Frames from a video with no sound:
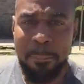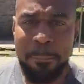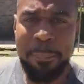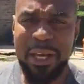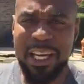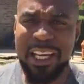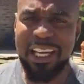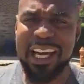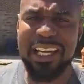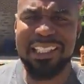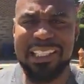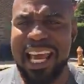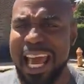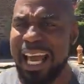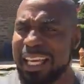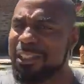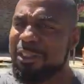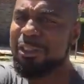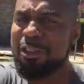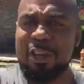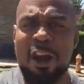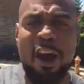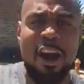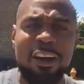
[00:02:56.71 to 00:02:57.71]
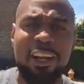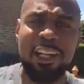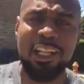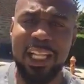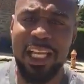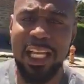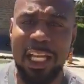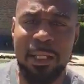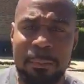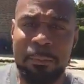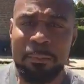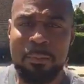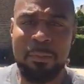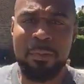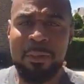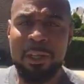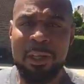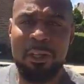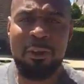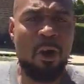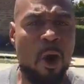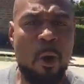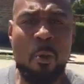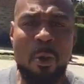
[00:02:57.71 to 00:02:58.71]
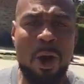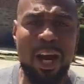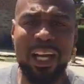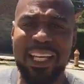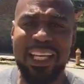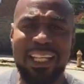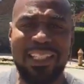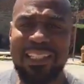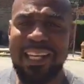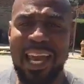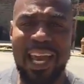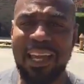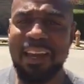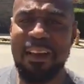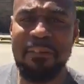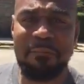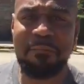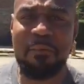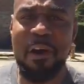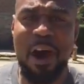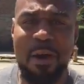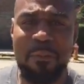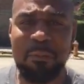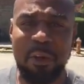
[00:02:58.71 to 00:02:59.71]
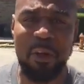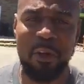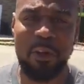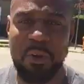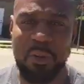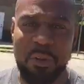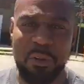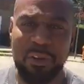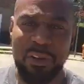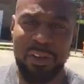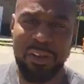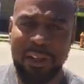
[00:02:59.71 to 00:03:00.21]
because externally, no one can take it from you.